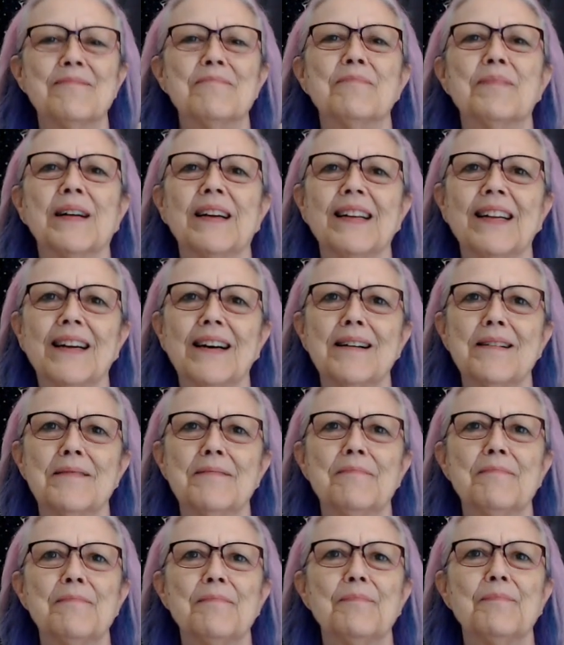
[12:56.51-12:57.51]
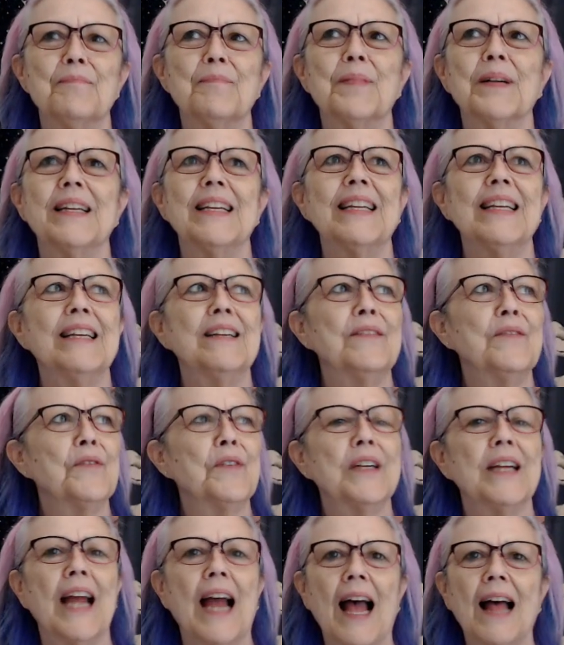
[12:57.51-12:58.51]
But in
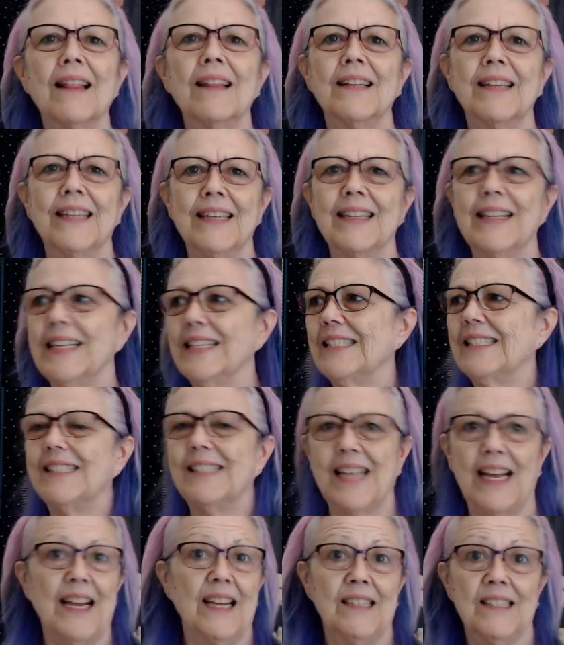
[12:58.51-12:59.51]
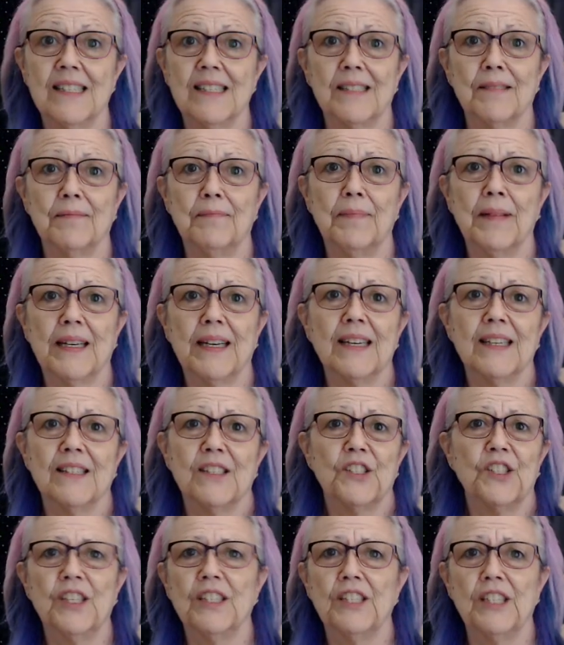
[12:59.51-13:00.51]
reality these days,
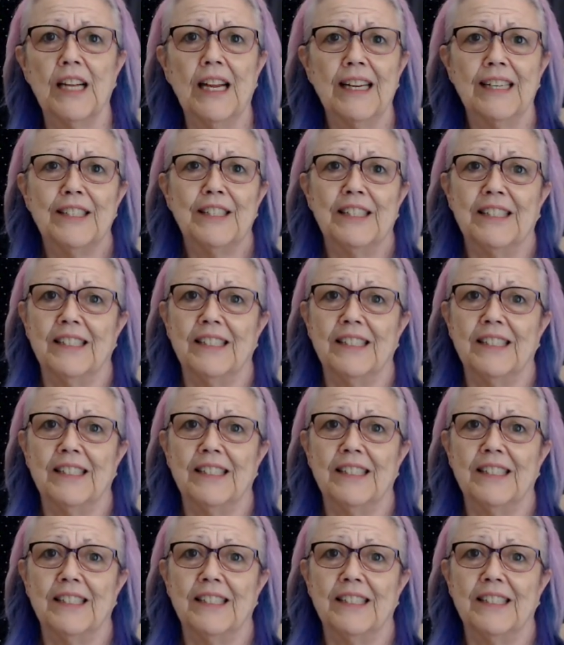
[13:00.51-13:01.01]
because shit changes,